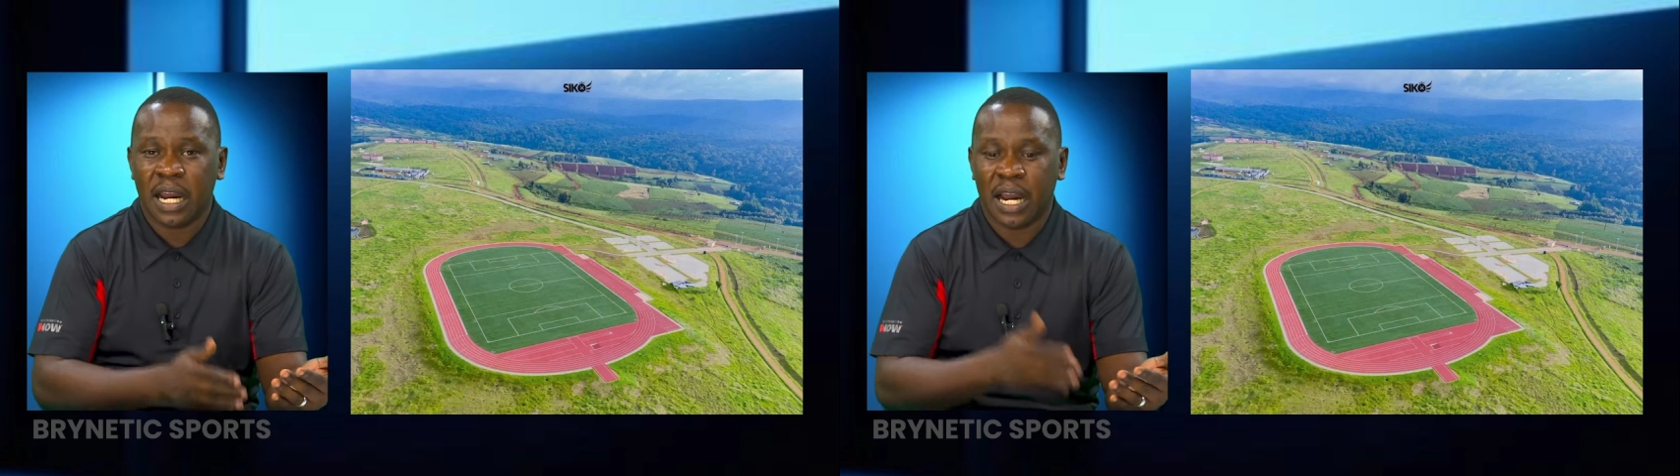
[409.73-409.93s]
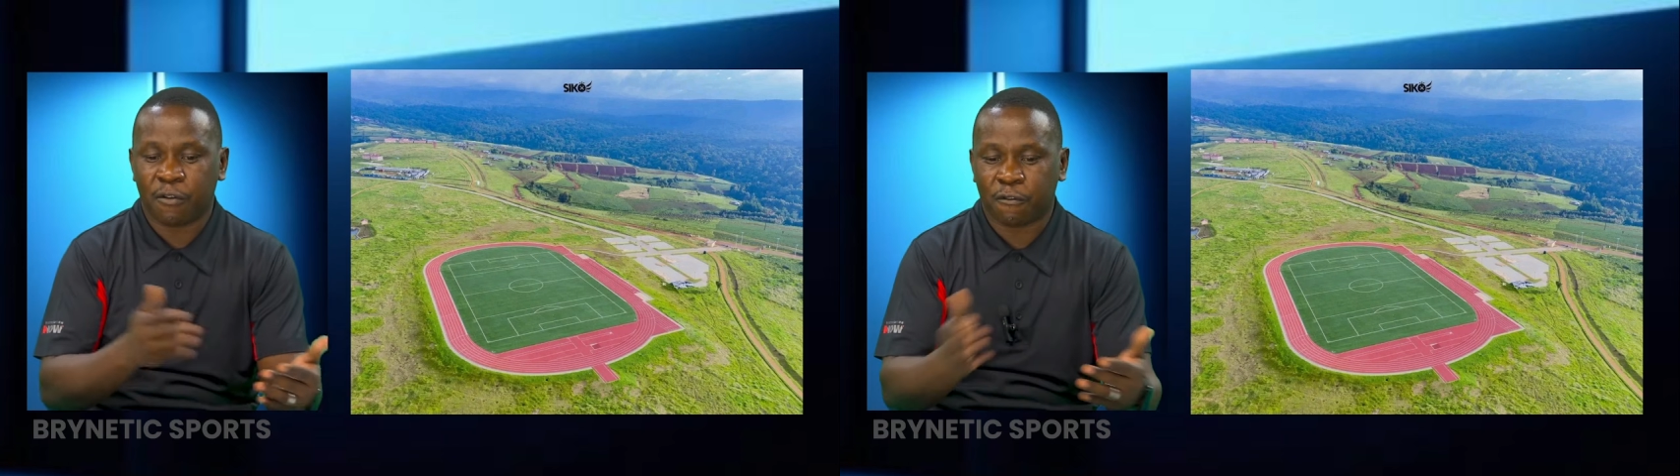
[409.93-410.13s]

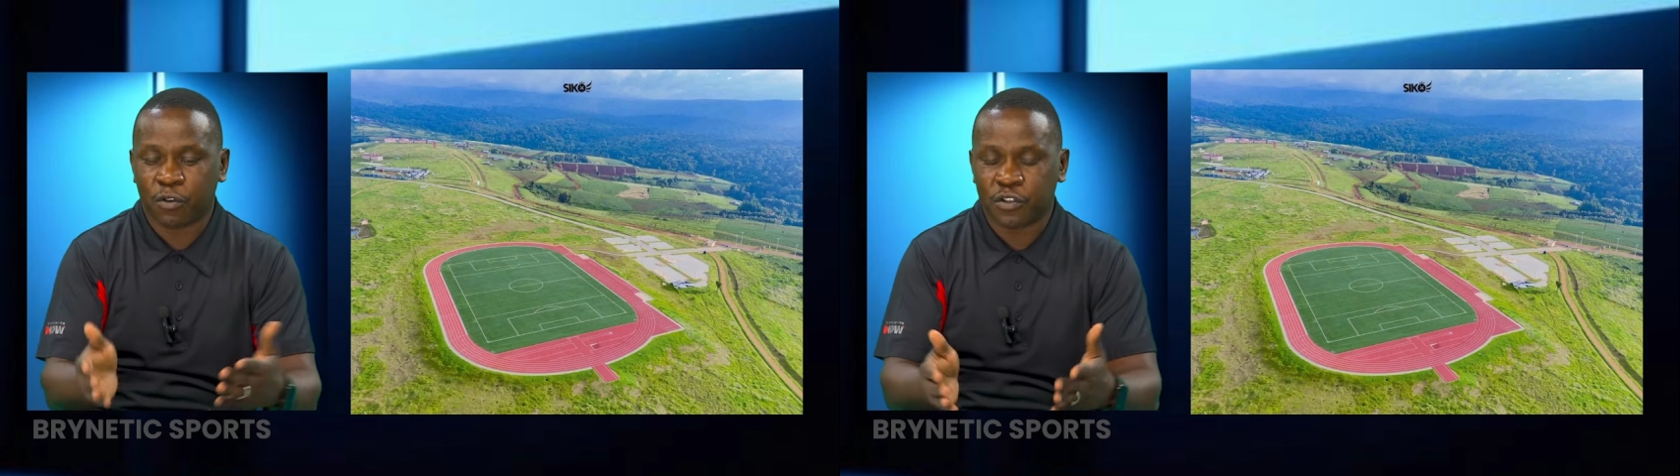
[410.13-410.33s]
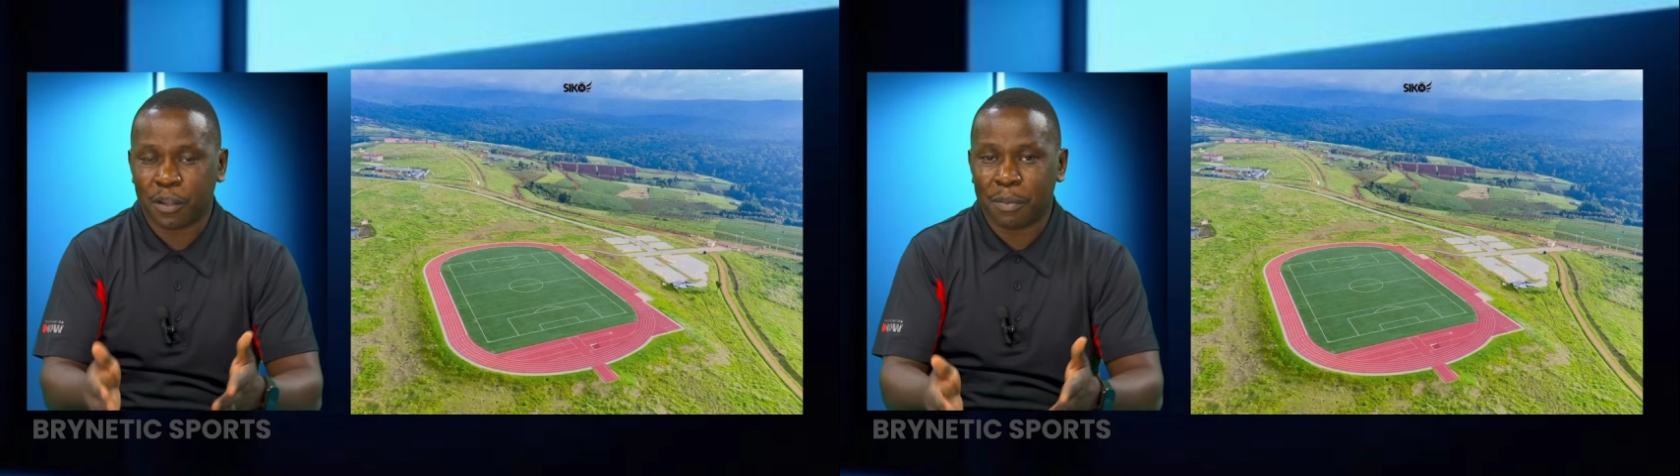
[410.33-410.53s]
and of
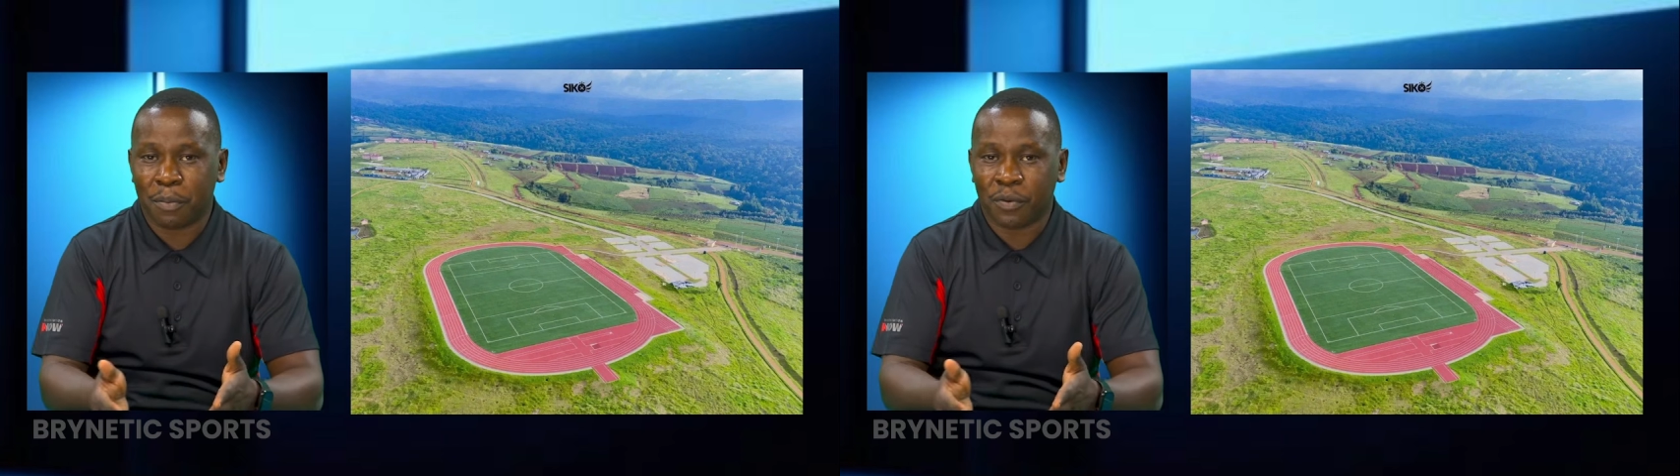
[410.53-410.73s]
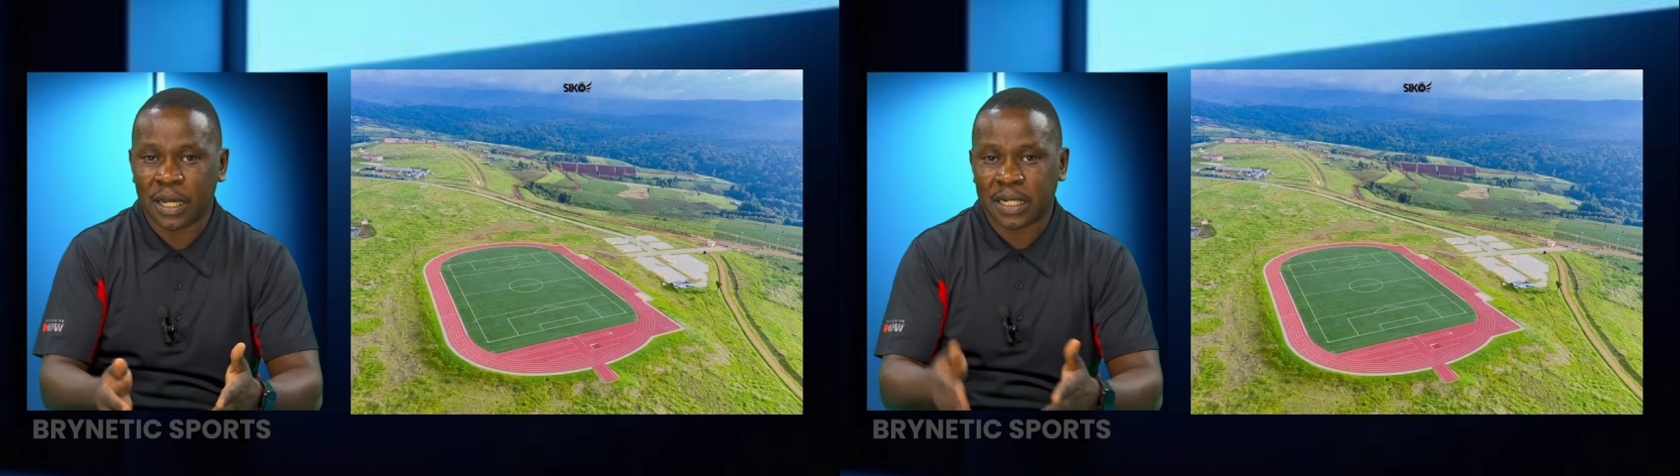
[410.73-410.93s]
course the
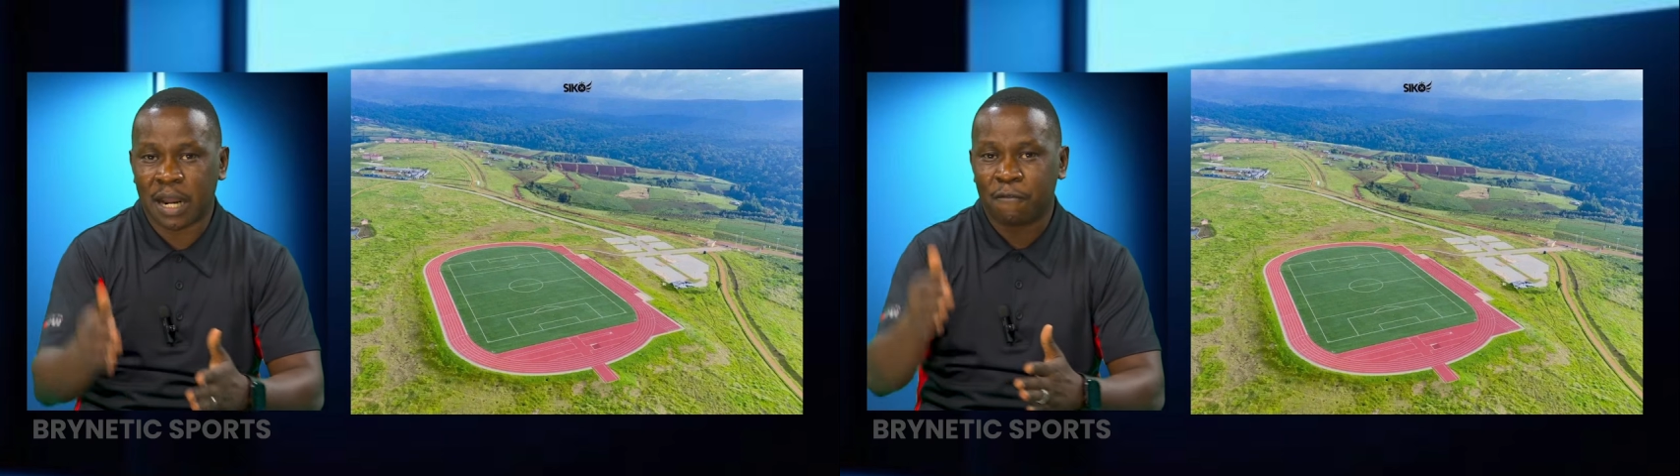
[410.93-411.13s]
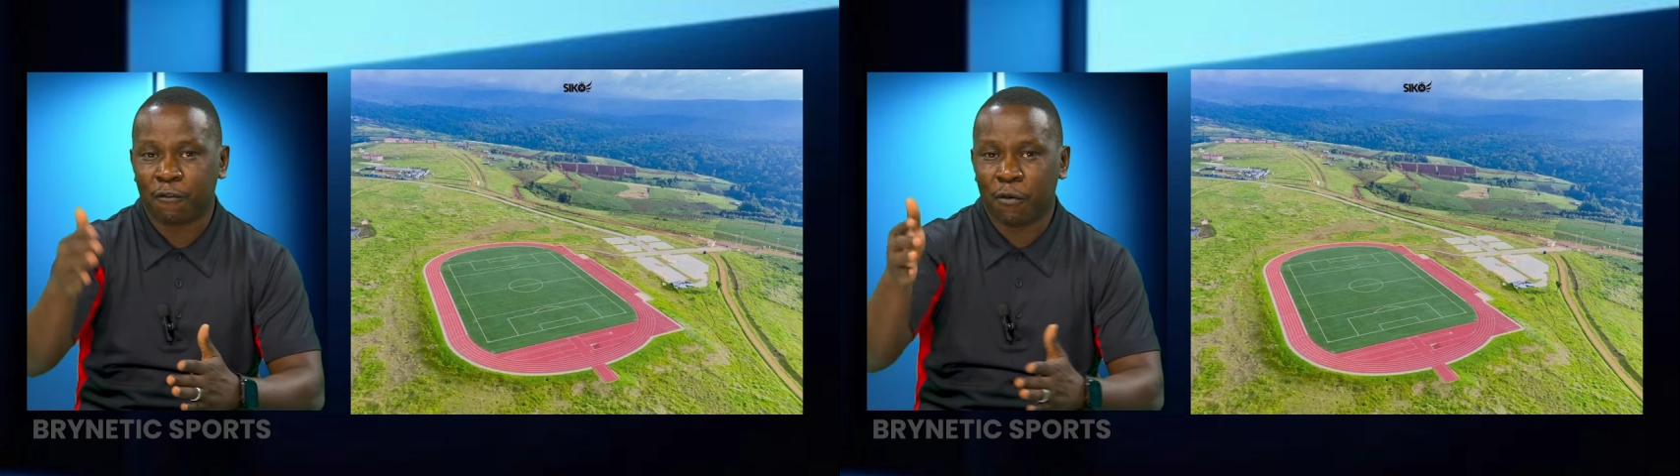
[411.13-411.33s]
people that
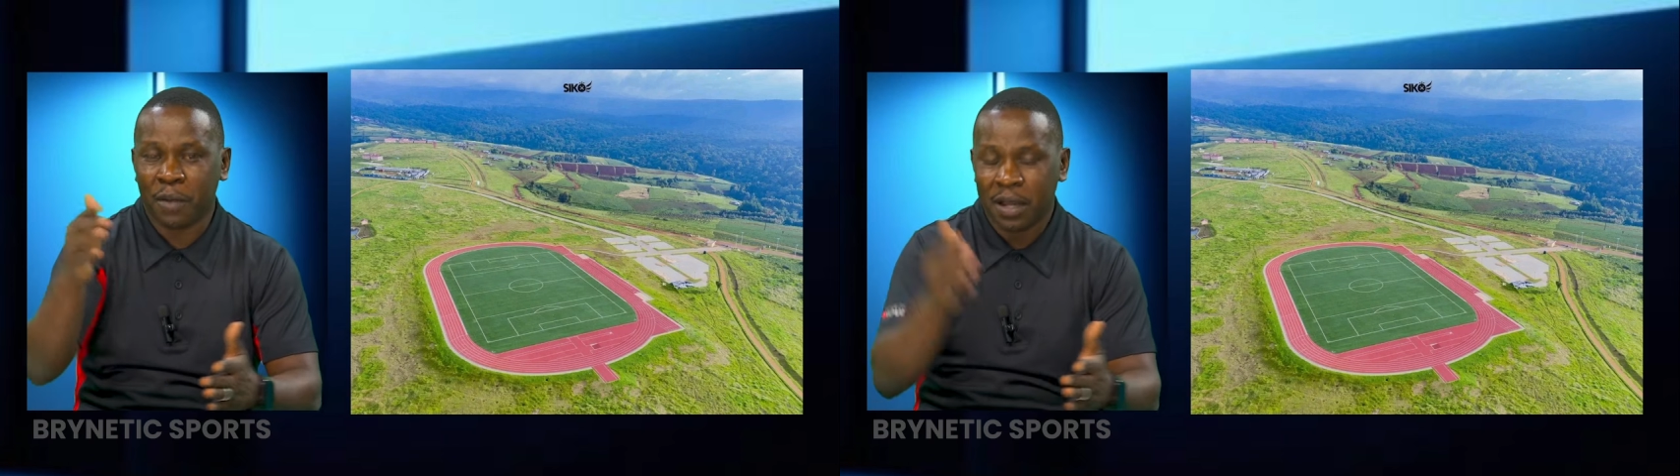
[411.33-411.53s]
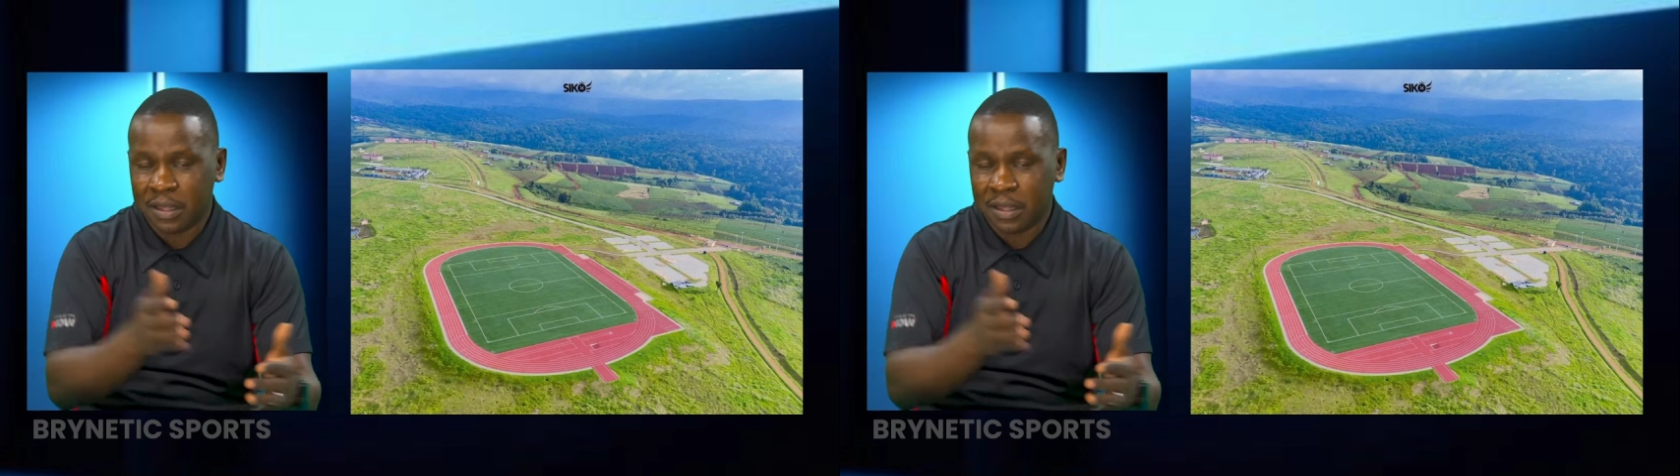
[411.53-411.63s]
come from